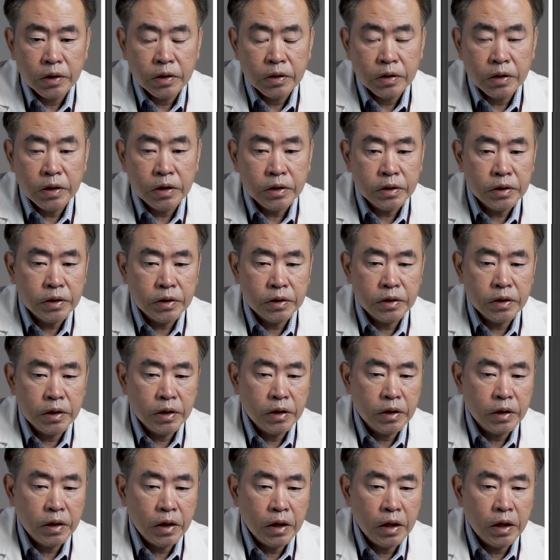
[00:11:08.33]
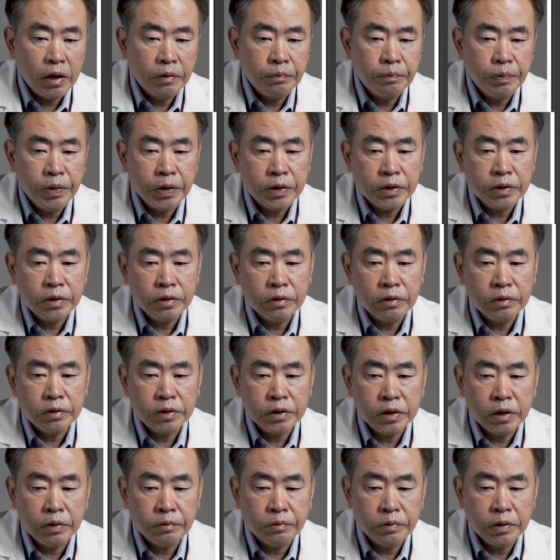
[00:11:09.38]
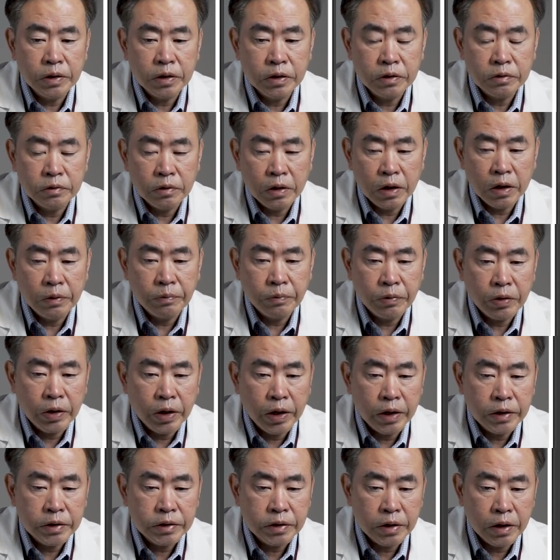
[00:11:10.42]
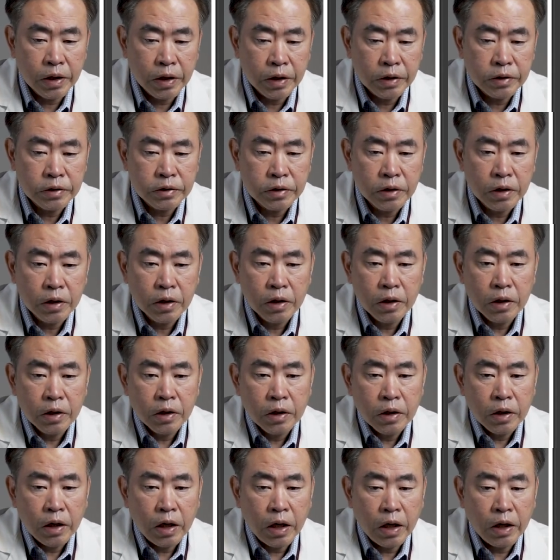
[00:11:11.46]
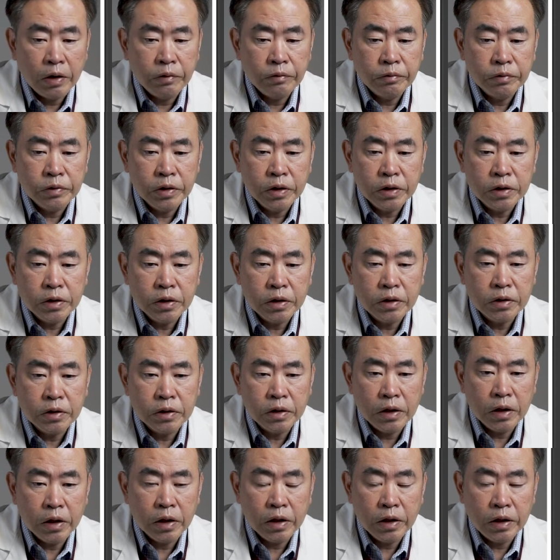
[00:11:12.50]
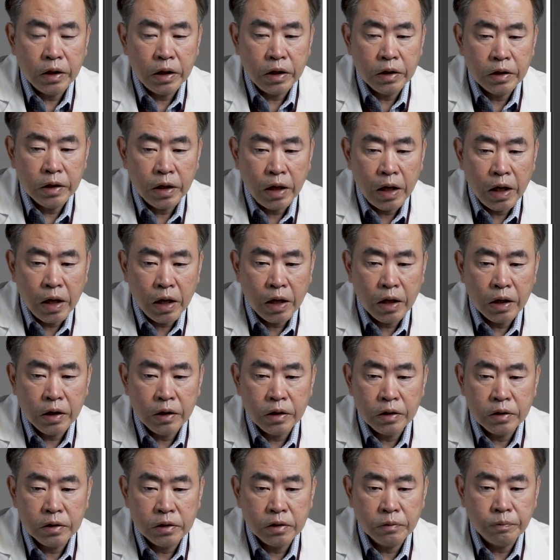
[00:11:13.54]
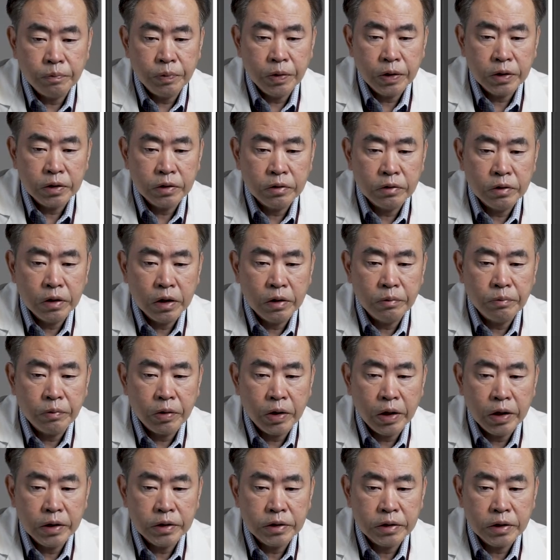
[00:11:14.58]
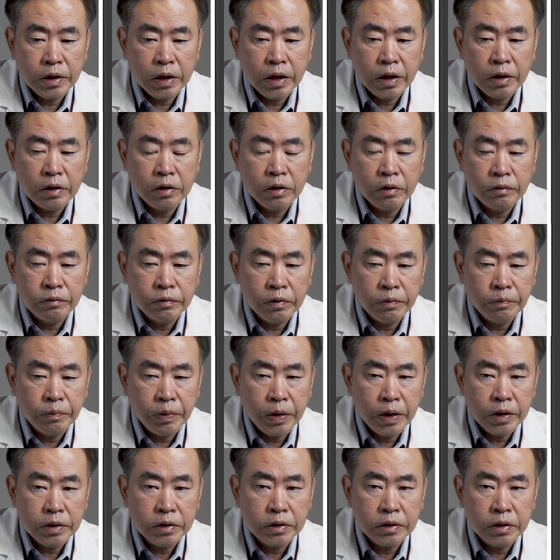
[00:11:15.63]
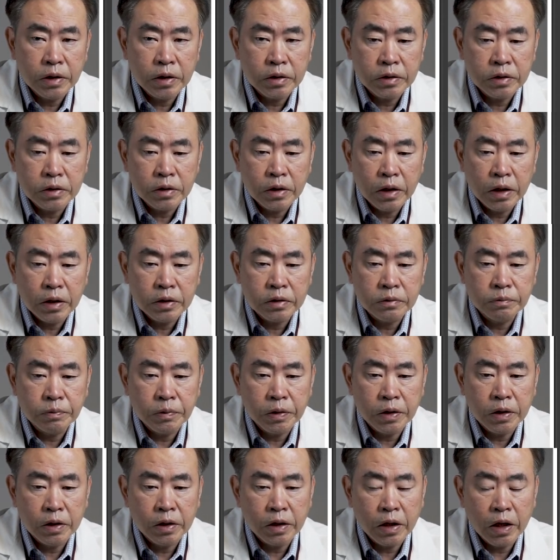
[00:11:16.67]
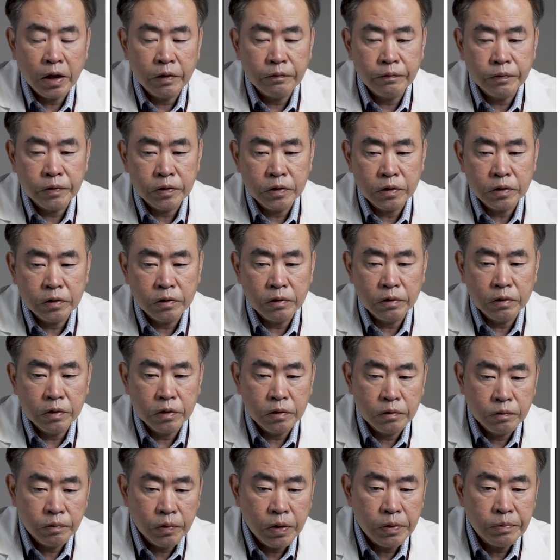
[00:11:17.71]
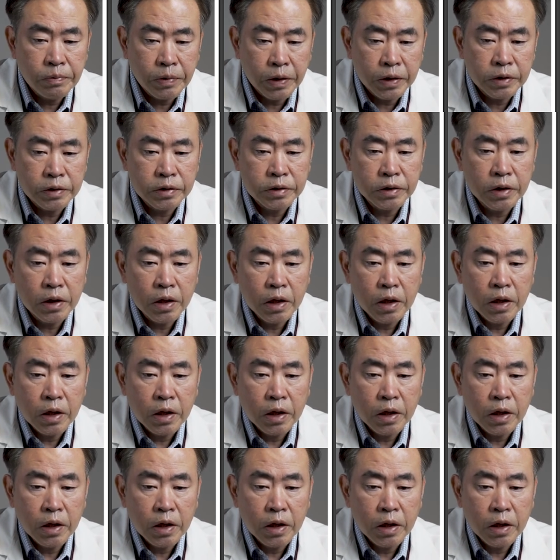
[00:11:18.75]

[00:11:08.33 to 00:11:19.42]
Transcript: This is a picture of some of these MRI scans. This is in A is the picture MRI scan of the patient that has been alive for 33 months.